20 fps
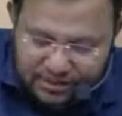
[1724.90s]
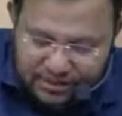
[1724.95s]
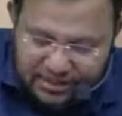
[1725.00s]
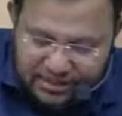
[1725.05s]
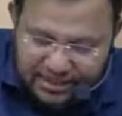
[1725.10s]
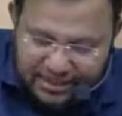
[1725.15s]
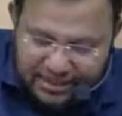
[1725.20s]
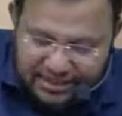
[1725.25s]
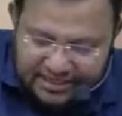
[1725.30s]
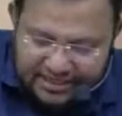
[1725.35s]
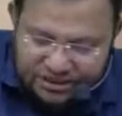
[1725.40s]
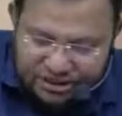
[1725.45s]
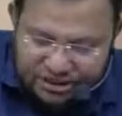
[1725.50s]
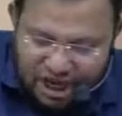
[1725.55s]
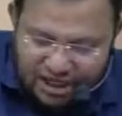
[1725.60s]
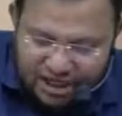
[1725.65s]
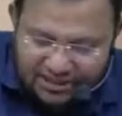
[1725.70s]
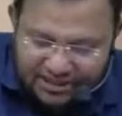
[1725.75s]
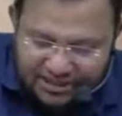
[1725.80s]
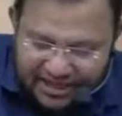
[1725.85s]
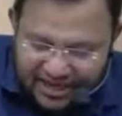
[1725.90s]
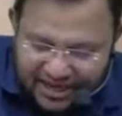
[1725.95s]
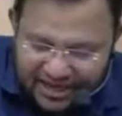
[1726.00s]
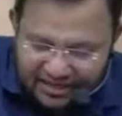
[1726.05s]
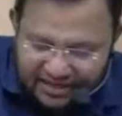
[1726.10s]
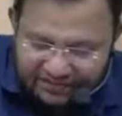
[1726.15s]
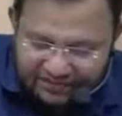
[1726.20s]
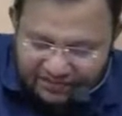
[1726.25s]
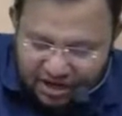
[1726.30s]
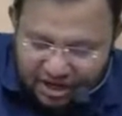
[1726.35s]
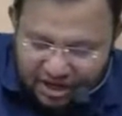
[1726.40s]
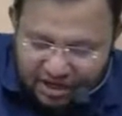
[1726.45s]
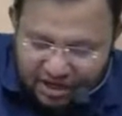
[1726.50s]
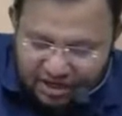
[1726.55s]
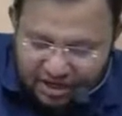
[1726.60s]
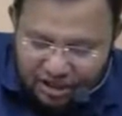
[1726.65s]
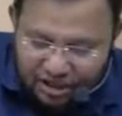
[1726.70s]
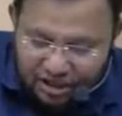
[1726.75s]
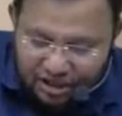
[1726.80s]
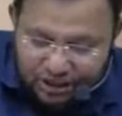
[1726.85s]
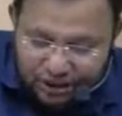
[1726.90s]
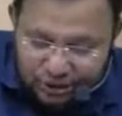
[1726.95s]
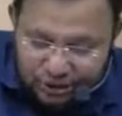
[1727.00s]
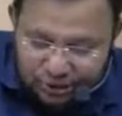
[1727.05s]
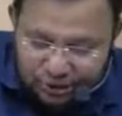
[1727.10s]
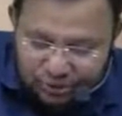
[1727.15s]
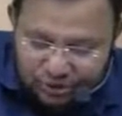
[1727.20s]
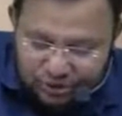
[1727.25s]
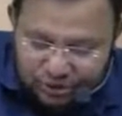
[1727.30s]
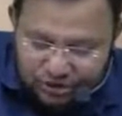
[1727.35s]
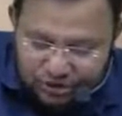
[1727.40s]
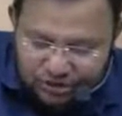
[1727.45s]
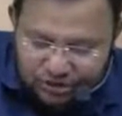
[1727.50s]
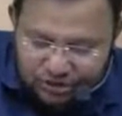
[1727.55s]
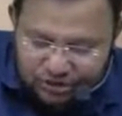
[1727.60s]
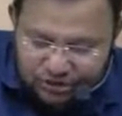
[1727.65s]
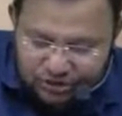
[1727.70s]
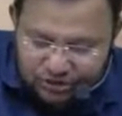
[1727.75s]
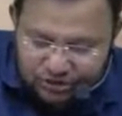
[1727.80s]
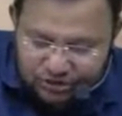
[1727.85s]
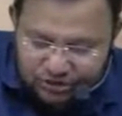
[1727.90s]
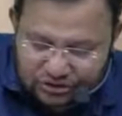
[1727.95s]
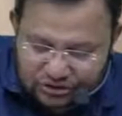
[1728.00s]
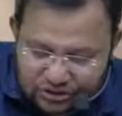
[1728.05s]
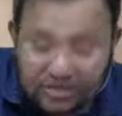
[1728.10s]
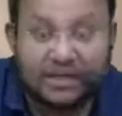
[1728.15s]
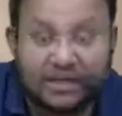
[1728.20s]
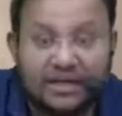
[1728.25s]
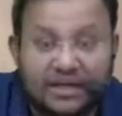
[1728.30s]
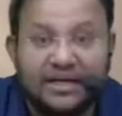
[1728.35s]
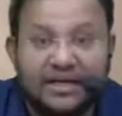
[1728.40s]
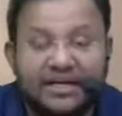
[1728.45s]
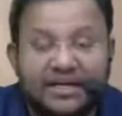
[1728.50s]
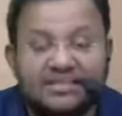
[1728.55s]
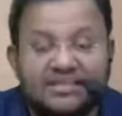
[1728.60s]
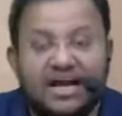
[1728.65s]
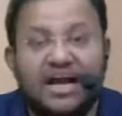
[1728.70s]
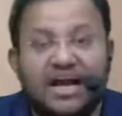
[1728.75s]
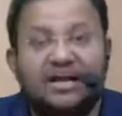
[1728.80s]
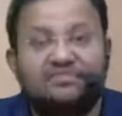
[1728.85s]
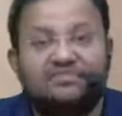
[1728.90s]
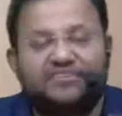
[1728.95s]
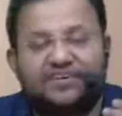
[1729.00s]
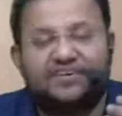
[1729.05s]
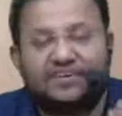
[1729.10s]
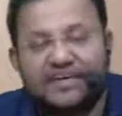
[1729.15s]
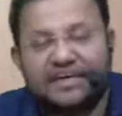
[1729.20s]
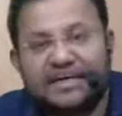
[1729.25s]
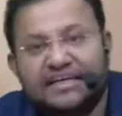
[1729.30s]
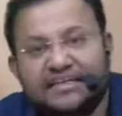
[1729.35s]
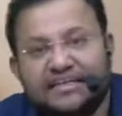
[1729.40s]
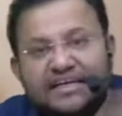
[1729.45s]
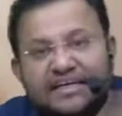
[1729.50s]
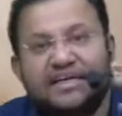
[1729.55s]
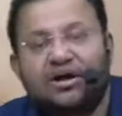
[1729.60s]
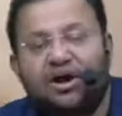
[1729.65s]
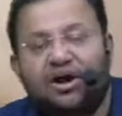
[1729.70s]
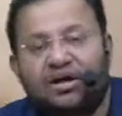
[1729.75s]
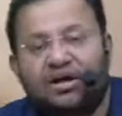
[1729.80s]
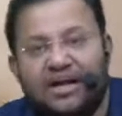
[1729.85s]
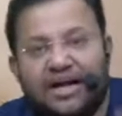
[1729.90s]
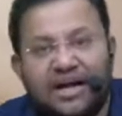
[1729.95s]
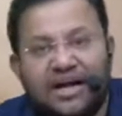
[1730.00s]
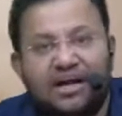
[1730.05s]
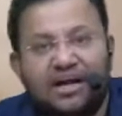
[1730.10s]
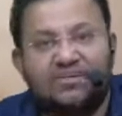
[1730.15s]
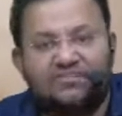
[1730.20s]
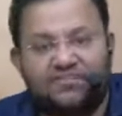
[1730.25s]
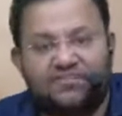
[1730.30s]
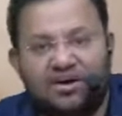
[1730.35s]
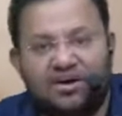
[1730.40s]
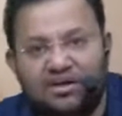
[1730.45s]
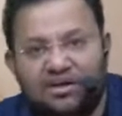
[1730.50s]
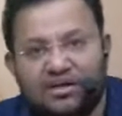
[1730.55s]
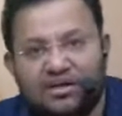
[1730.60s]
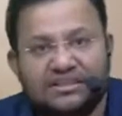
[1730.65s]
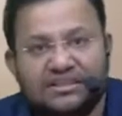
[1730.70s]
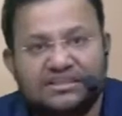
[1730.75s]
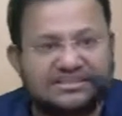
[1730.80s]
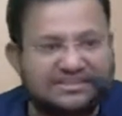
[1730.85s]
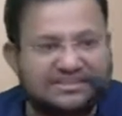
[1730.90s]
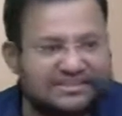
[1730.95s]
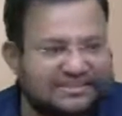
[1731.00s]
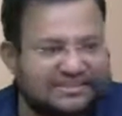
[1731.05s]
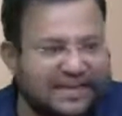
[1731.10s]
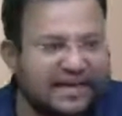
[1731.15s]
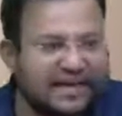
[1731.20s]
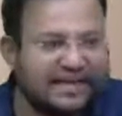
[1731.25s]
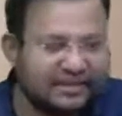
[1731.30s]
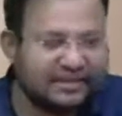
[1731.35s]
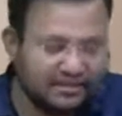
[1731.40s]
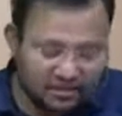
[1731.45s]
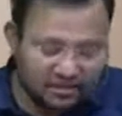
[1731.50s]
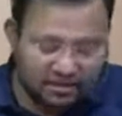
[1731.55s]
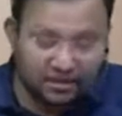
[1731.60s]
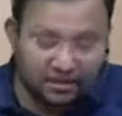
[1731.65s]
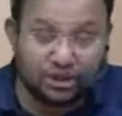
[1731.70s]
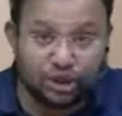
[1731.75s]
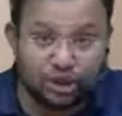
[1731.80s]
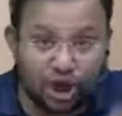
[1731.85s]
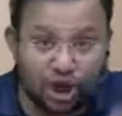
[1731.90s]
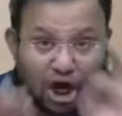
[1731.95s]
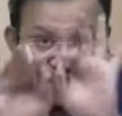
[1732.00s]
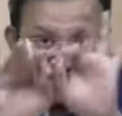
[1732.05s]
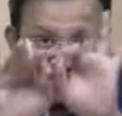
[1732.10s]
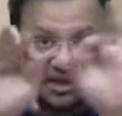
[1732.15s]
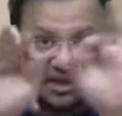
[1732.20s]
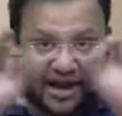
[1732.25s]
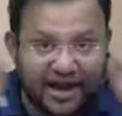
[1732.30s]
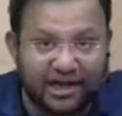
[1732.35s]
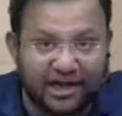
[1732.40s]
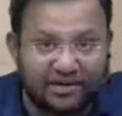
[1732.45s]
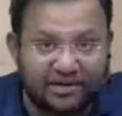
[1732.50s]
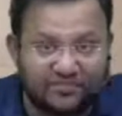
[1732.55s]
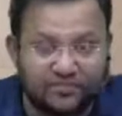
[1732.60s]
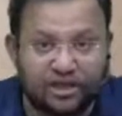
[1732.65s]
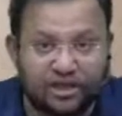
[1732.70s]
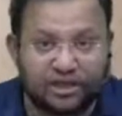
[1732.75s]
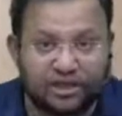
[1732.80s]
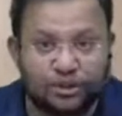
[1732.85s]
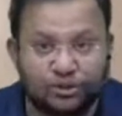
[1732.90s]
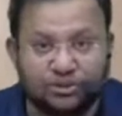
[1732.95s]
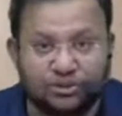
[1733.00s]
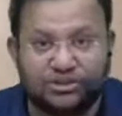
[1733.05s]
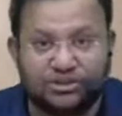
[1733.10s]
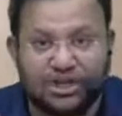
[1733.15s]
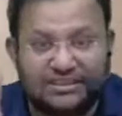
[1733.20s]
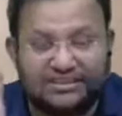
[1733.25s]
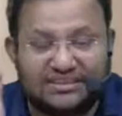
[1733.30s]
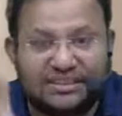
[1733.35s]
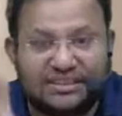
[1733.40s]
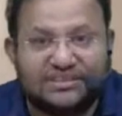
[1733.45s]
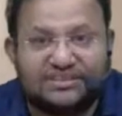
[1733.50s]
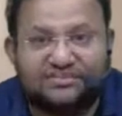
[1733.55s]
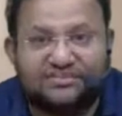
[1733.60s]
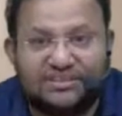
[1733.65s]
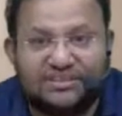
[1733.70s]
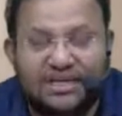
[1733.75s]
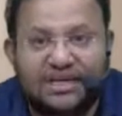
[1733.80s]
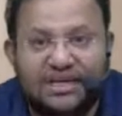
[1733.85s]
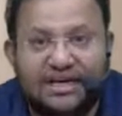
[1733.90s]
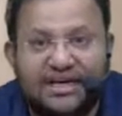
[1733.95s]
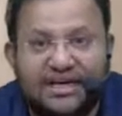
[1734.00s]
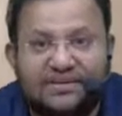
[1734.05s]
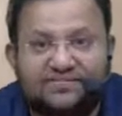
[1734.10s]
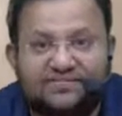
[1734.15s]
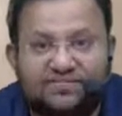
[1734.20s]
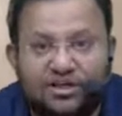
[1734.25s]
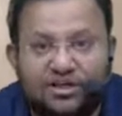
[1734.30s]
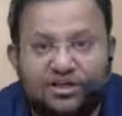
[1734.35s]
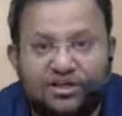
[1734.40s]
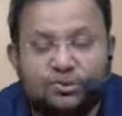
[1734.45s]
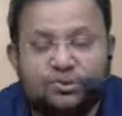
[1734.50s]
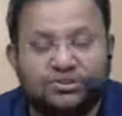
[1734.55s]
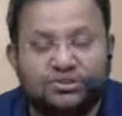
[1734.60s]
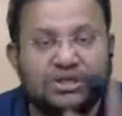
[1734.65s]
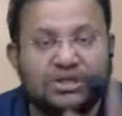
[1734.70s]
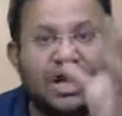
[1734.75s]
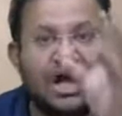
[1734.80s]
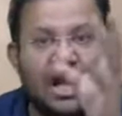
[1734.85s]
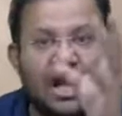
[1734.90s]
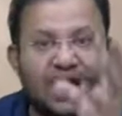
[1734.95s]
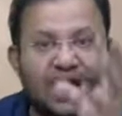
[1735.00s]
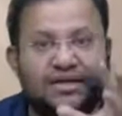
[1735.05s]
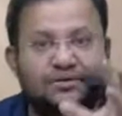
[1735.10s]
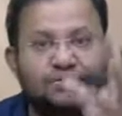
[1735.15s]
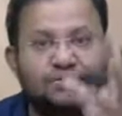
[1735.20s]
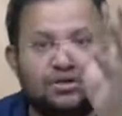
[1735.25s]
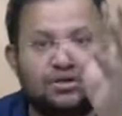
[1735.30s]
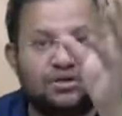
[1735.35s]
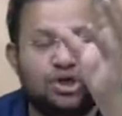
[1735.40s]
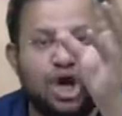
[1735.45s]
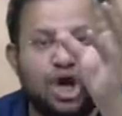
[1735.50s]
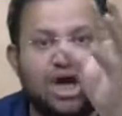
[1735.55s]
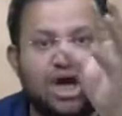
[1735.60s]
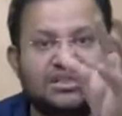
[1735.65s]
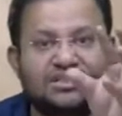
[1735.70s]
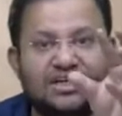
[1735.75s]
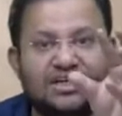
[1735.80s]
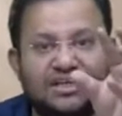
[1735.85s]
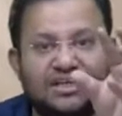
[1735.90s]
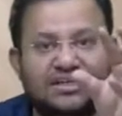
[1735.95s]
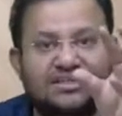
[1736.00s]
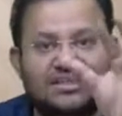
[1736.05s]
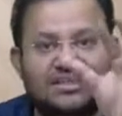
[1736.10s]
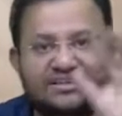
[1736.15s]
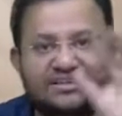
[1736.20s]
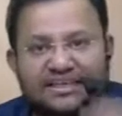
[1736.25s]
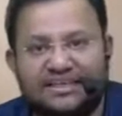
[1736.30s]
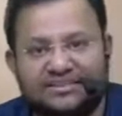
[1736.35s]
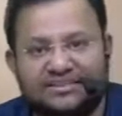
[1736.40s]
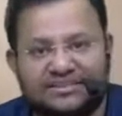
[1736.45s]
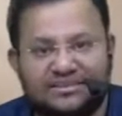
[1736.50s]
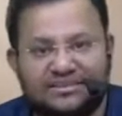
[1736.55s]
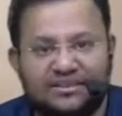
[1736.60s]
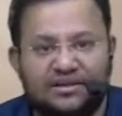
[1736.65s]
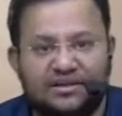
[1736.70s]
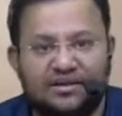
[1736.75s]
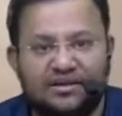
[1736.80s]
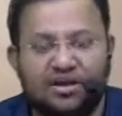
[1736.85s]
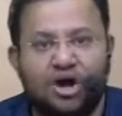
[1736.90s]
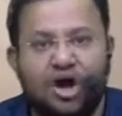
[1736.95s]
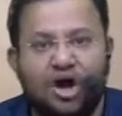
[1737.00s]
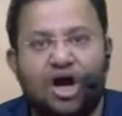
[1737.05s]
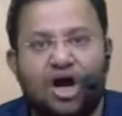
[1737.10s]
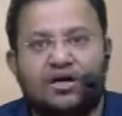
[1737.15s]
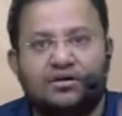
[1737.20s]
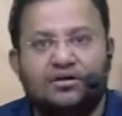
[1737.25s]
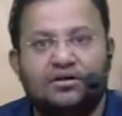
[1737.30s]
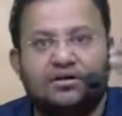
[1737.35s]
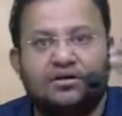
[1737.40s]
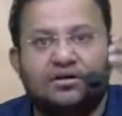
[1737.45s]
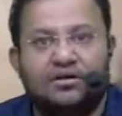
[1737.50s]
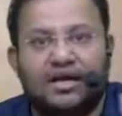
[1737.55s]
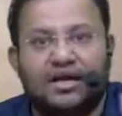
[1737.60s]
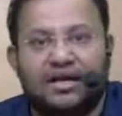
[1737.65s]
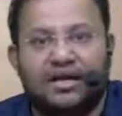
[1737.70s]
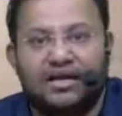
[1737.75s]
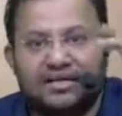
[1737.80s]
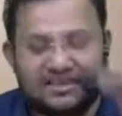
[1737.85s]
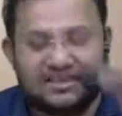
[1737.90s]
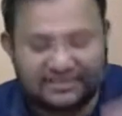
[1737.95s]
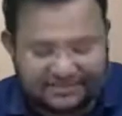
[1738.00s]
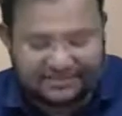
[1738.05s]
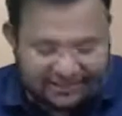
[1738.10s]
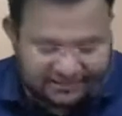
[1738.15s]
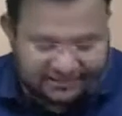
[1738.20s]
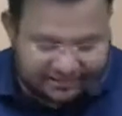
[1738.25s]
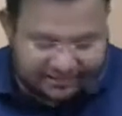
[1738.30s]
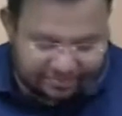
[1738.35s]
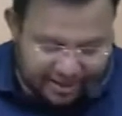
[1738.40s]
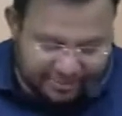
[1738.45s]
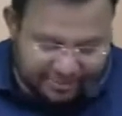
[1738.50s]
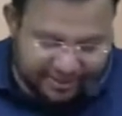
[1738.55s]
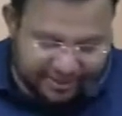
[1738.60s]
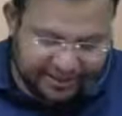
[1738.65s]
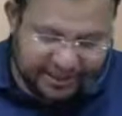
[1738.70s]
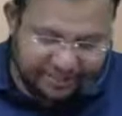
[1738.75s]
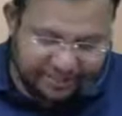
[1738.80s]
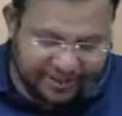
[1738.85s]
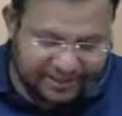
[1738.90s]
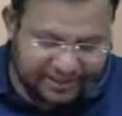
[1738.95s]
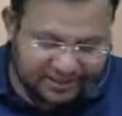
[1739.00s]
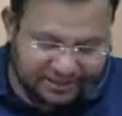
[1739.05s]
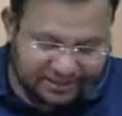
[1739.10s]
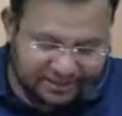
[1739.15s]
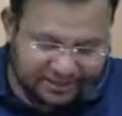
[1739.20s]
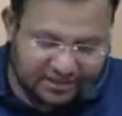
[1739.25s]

It is not held for use. It is held for renting or held for sell, not held for use. Assets which are held for use are your non-current assets or current assets, maybe, depends.